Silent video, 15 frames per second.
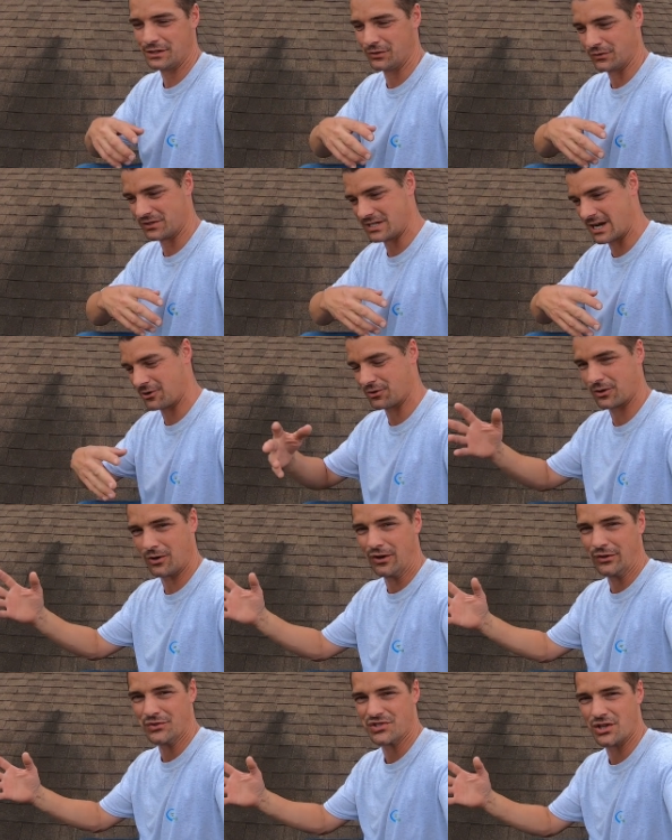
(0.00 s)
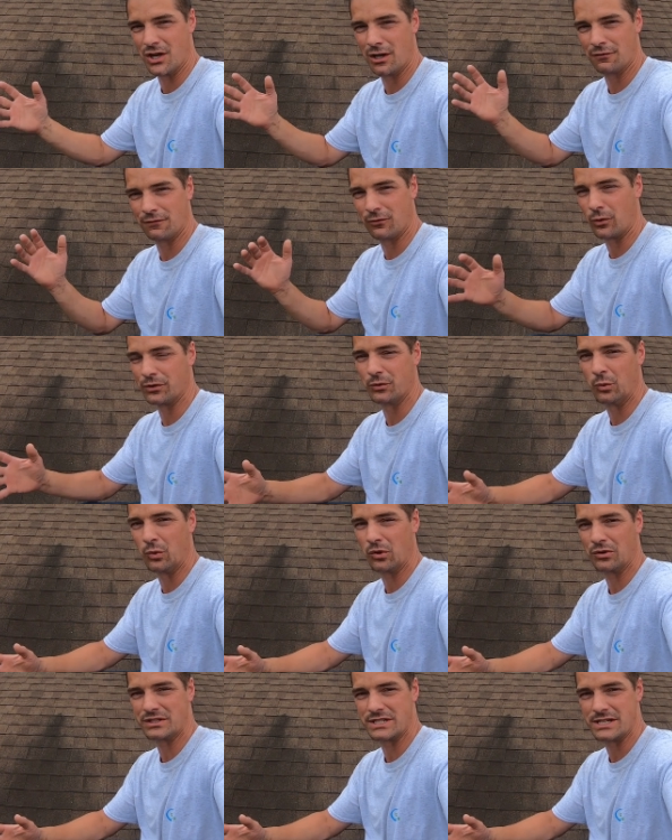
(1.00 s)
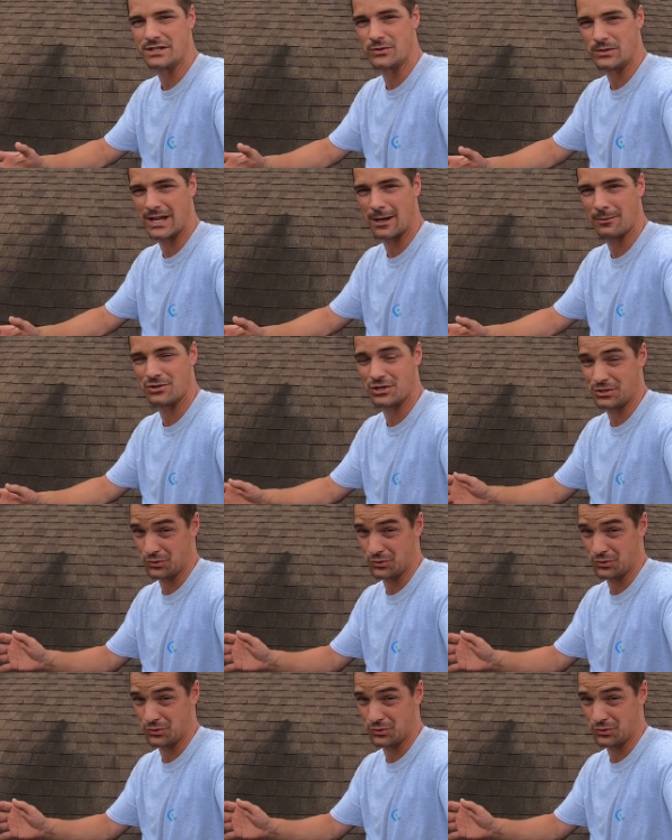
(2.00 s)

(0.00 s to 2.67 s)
You'll tear the granules off, void the warranty, do damage,